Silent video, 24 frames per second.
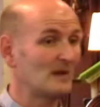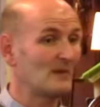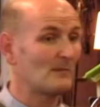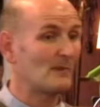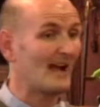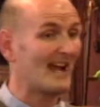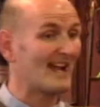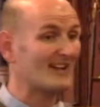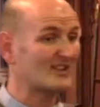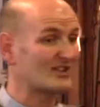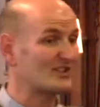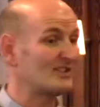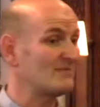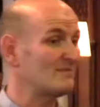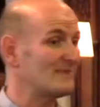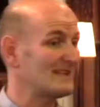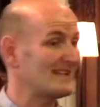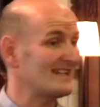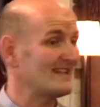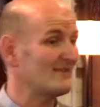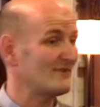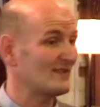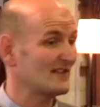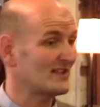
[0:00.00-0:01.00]
By actually
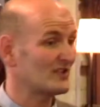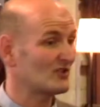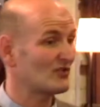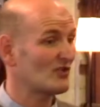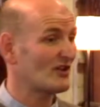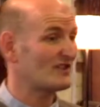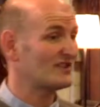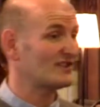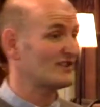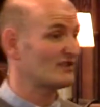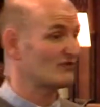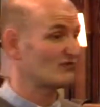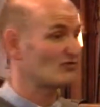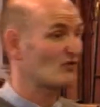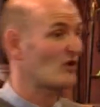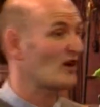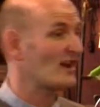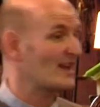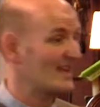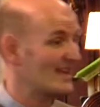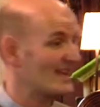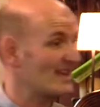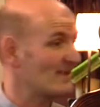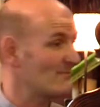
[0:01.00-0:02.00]
believing that Christ is
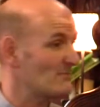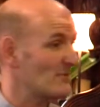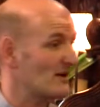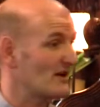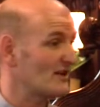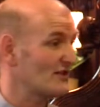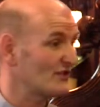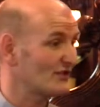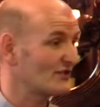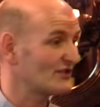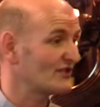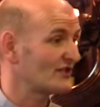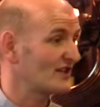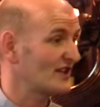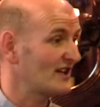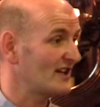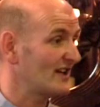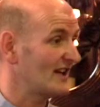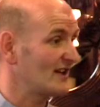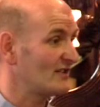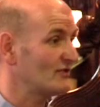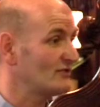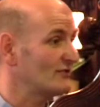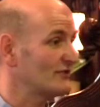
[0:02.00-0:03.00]
right here by your side
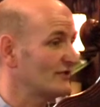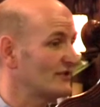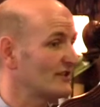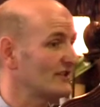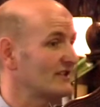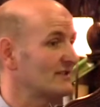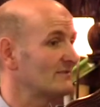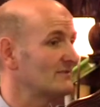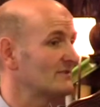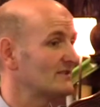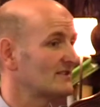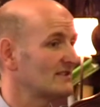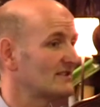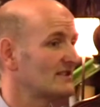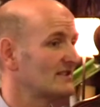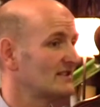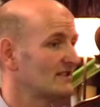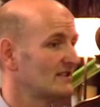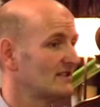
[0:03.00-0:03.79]
at all times.